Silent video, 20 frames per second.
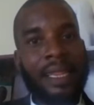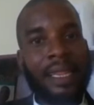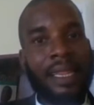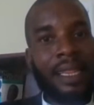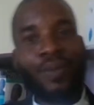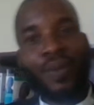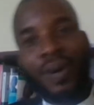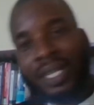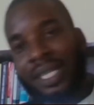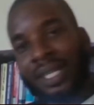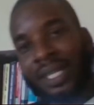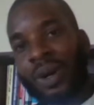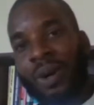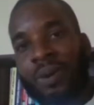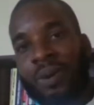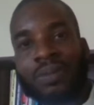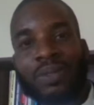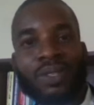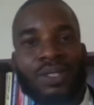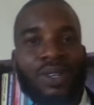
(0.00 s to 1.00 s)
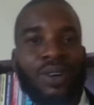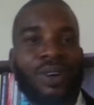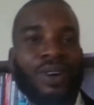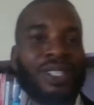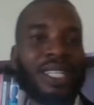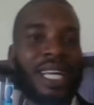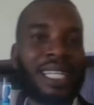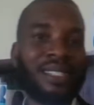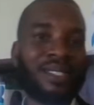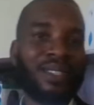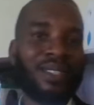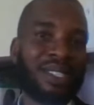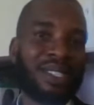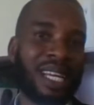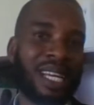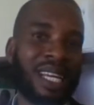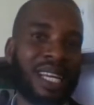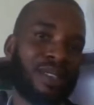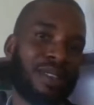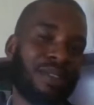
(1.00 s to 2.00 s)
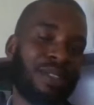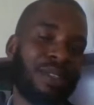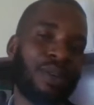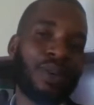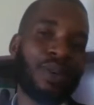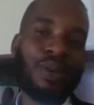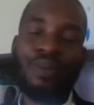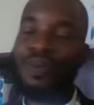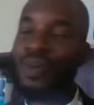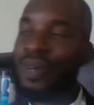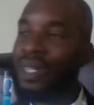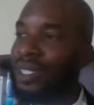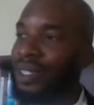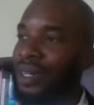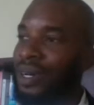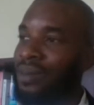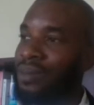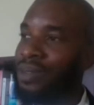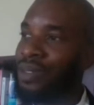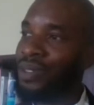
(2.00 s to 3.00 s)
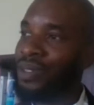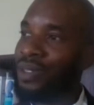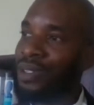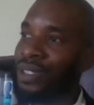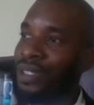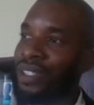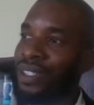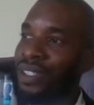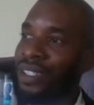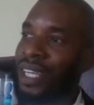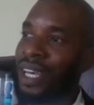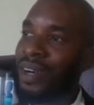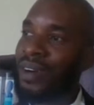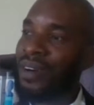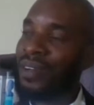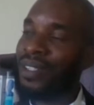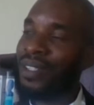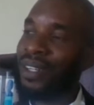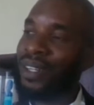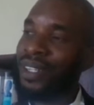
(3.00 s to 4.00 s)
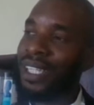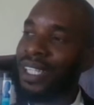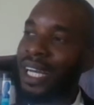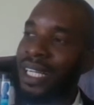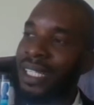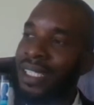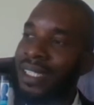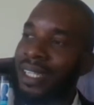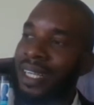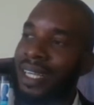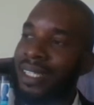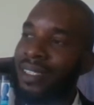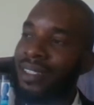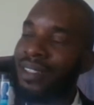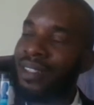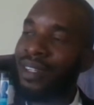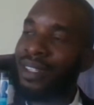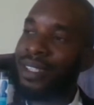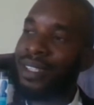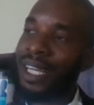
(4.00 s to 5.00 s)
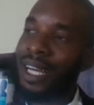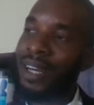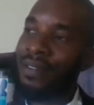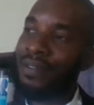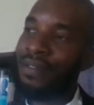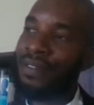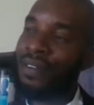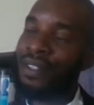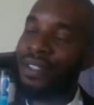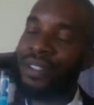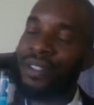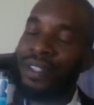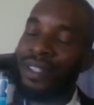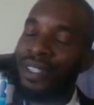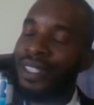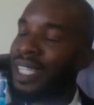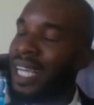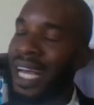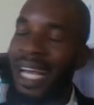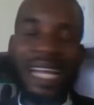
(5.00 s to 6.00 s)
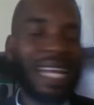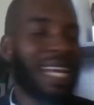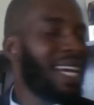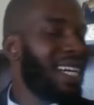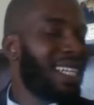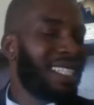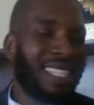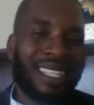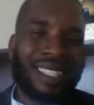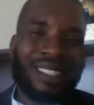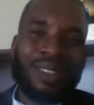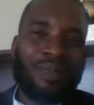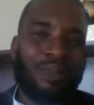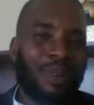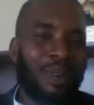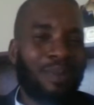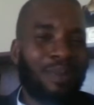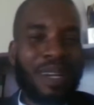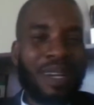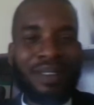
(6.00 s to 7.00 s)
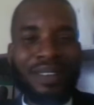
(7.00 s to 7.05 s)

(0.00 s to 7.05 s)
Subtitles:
Now, when it comes to the other daughters of the home, when it comes to the second daughter, third daughter, fourth daughter, there's no problem